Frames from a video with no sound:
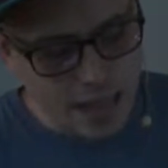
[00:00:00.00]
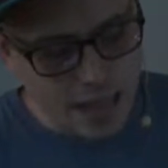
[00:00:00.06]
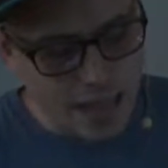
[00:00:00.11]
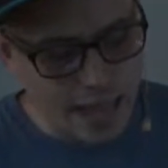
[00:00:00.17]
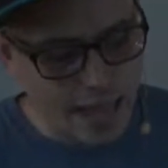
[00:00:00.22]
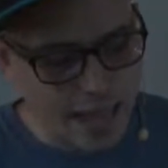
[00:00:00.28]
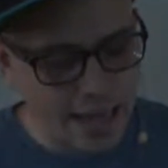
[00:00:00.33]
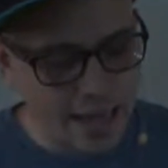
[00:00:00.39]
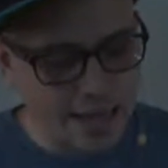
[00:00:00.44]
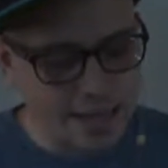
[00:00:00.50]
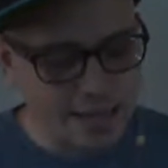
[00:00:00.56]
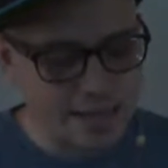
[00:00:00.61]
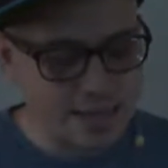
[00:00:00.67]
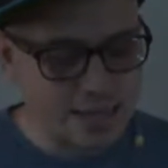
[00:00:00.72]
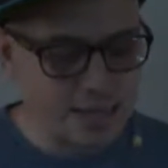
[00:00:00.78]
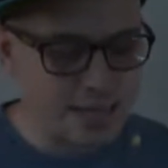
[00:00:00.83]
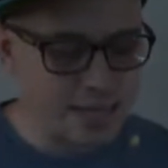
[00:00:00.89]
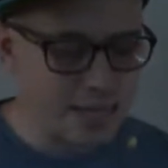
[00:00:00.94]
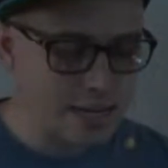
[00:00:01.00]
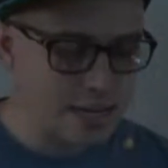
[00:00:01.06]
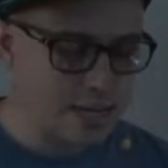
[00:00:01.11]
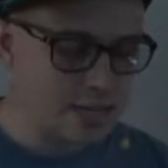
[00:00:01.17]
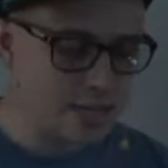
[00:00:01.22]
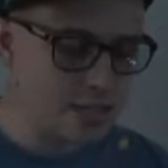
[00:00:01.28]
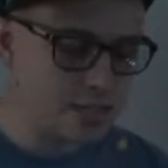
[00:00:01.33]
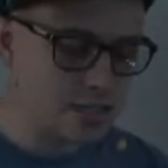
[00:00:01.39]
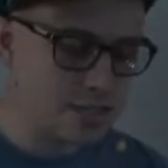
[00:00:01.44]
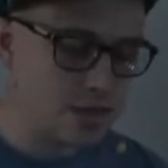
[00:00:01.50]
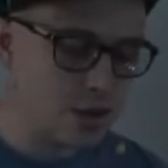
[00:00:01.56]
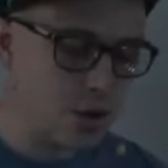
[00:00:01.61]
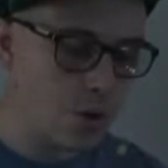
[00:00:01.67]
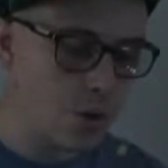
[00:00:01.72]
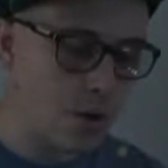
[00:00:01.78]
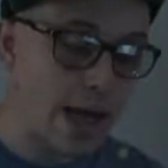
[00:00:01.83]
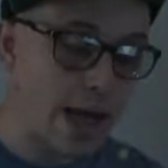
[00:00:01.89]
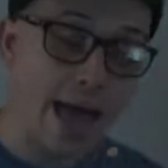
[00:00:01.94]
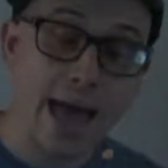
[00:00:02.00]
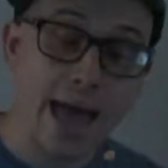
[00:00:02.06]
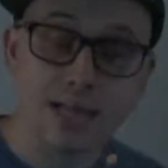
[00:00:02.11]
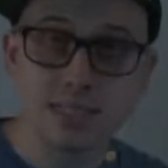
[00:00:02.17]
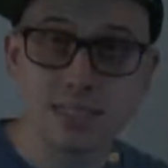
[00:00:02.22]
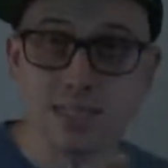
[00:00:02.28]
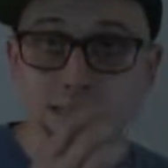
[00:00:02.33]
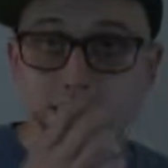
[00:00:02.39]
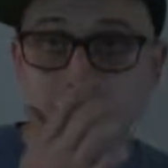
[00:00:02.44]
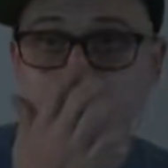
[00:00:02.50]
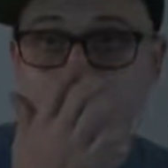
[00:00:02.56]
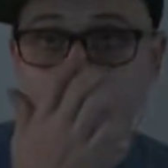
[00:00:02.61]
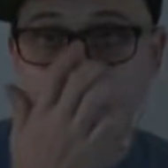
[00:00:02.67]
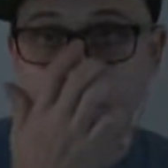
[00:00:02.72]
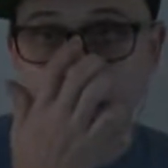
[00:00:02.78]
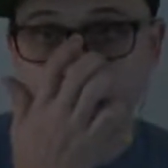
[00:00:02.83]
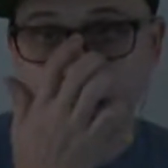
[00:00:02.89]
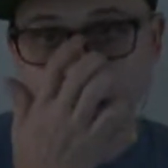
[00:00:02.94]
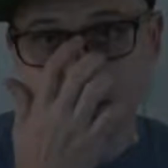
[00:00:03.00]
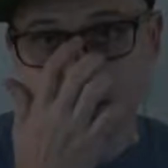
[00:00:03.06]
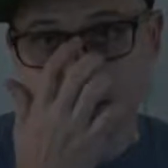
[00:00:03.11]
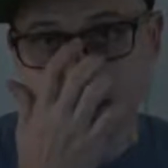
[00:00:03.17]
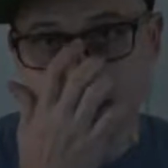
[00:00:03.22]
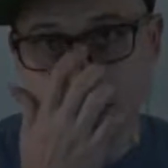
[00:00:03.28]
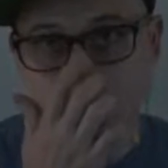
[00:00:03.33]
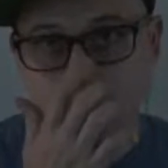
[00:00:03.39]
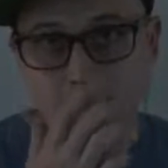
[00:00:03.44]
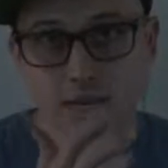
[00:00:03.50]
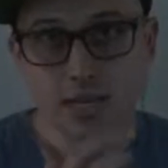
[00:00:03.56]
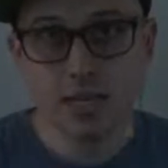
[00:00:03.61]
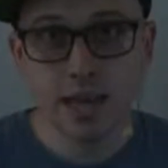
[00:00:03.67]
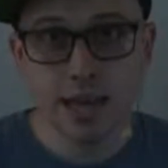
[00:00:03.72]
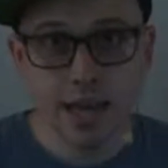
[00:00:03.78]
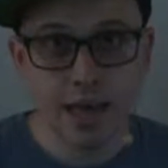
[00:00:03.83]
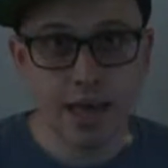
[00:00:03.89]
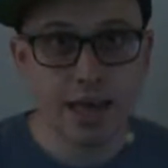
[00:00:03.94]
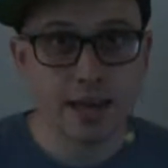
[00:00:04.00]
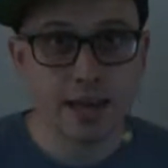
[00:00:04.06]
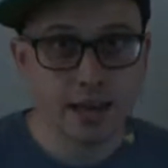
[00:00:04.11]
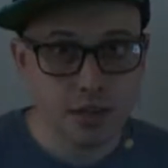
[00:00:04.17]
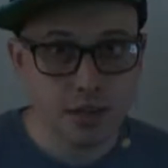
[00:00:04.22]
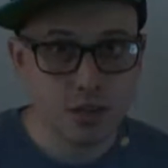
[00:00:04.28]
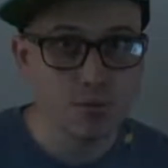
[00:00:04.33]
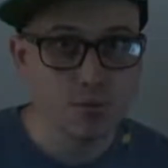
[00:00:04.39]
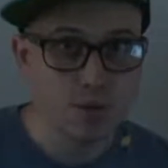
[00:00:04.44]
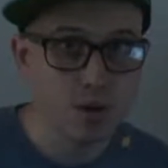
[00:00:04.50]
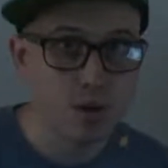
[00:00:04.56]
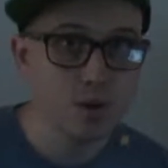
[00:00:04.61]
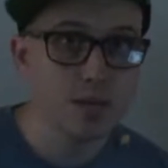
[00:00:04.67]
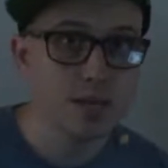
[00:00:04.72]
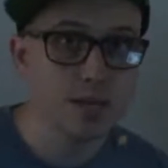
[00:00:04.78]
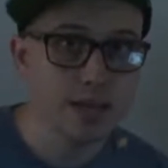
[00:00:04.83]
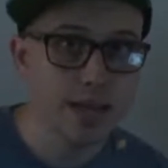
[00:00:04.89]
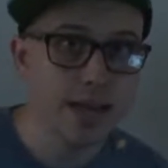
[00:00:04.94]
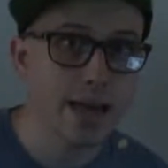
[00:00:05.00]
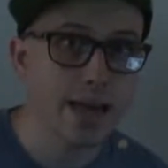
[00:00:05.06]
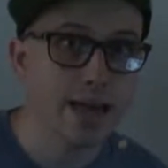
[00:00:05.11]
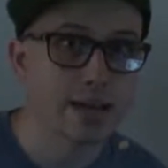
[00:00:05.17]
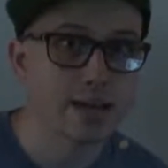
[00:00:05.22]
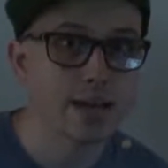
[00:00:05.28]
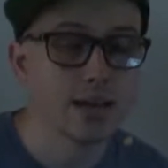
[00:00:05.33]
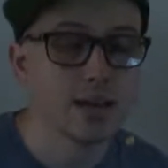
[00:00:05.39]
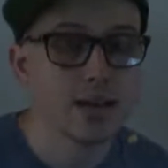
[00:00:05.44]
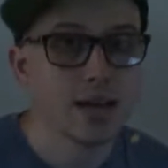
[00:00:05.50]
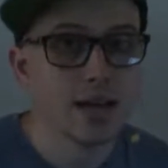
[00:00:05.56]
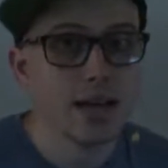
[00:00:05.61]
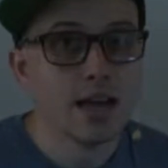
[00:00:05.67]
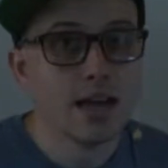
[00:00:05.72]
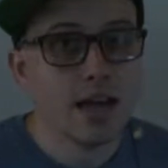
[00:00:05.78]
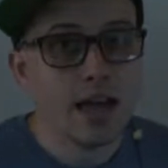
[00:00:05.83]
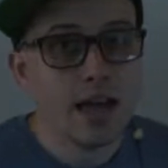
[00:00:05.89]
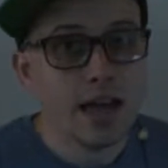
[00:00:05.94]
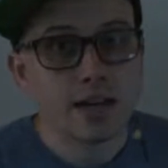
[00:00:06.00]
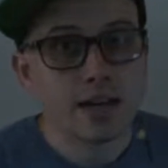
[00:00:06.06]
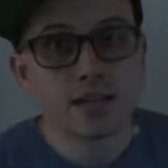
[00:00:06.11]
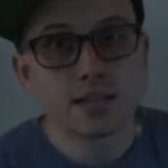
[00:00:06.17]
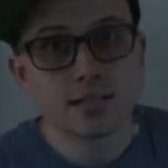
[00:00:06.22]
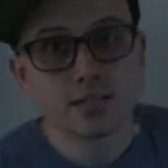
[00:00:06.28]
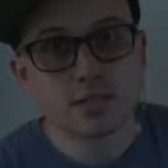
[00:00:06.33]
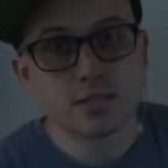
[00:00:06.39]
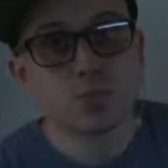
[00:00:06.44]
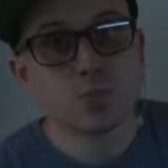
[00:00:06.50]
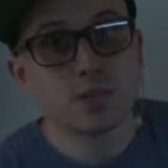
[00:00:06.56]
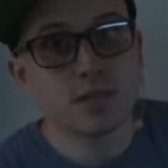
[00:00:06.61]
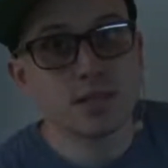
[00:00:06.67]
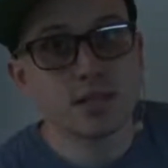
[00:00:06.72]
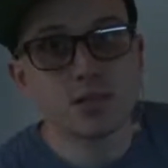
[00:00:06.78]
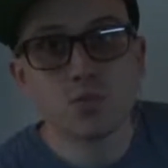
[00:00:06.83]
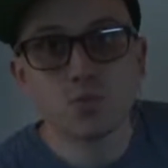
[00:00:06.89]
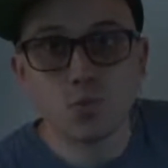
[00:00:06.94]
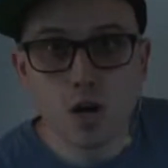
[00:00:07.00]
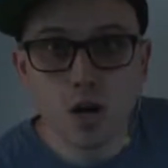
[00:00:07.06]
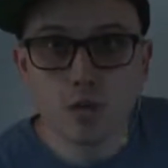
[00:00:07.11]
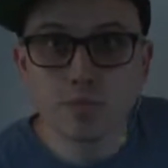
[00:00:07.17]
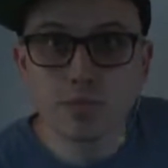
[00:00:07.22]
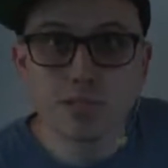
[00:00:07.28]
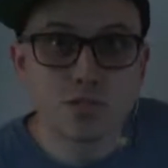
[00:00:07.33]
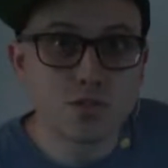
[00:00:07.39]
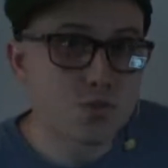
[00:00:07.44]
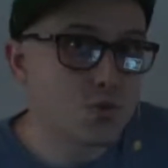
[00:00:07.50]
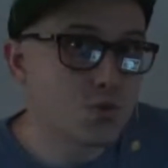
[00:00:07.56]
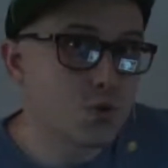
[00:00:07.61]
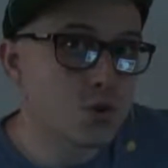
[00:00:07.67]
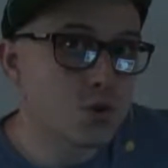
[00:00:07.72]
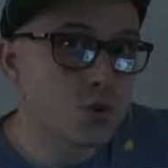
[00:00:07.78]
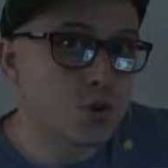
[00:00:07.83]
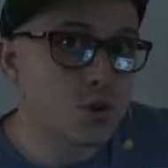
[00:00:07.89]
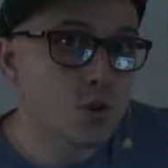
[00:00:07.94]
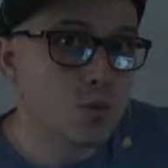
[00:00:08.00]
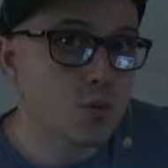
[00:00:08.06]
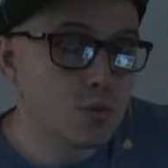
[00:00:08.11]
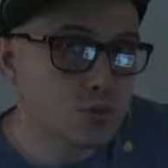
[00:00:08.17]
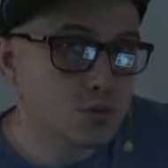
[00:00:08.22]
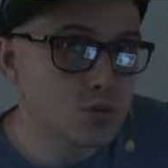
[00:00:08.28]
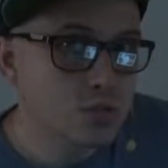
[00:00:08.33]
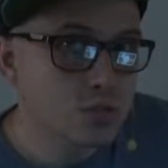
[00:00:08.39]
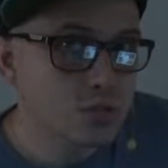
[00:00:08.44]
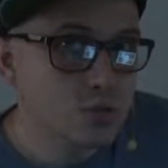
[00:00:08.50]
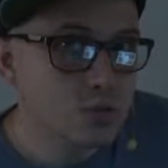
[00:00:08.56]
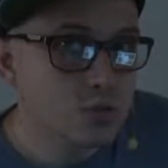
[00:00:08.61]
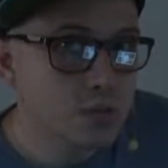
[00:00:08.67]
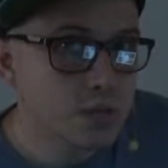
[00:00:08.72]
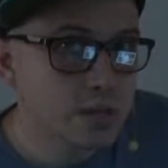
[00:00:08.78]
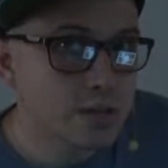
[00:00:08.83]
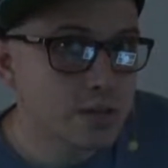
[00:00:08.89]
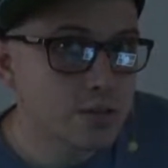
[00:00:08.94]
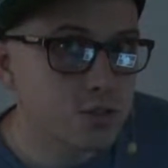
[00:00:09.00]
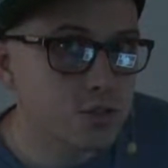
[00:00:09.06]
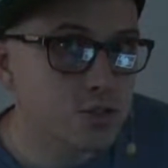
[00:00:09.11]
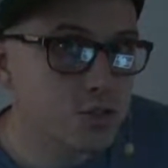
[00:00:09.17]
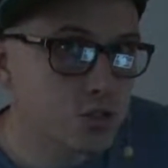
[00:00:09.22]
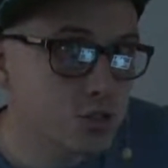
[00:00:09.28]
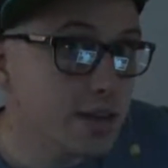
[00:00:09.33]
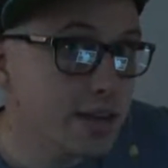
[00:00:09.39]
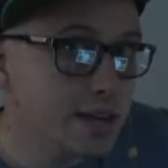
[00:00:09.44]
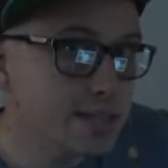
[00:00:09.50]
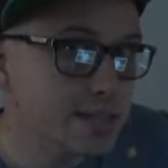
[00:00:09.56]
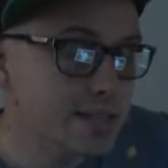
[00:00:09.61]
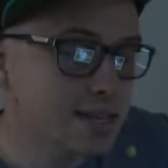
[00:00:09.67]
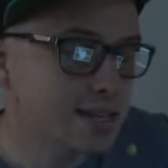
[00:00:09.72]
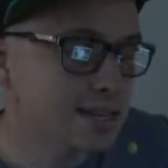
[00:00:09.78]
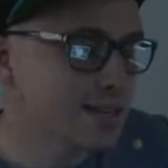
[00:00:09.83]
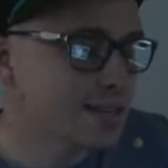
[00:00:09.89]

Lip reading: And he didn't go as in depth as he can, and you know he can, because we did Romans for almost 2 years straight.